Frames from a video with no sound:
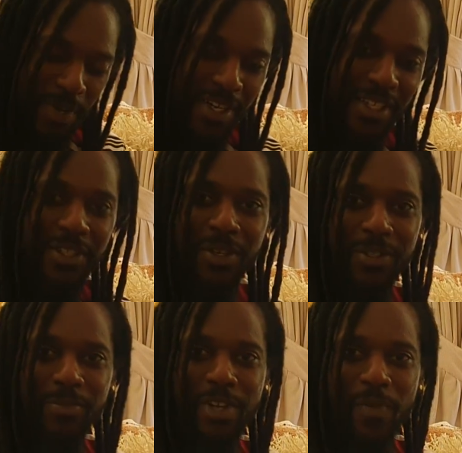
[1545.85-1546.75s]
been
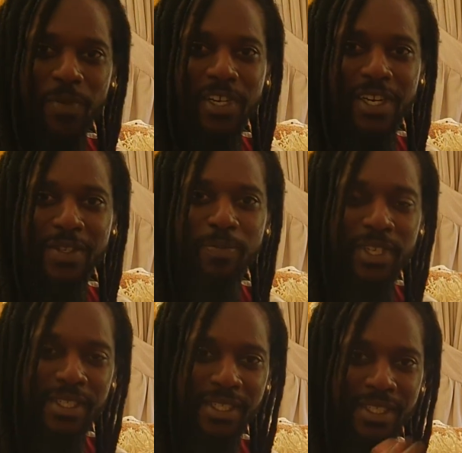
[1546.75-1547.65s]
to, some couple of other
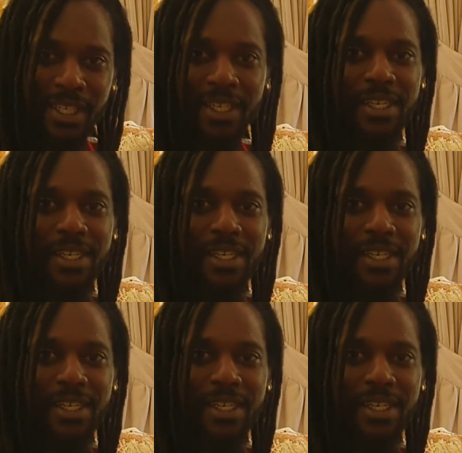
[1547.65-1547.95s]
places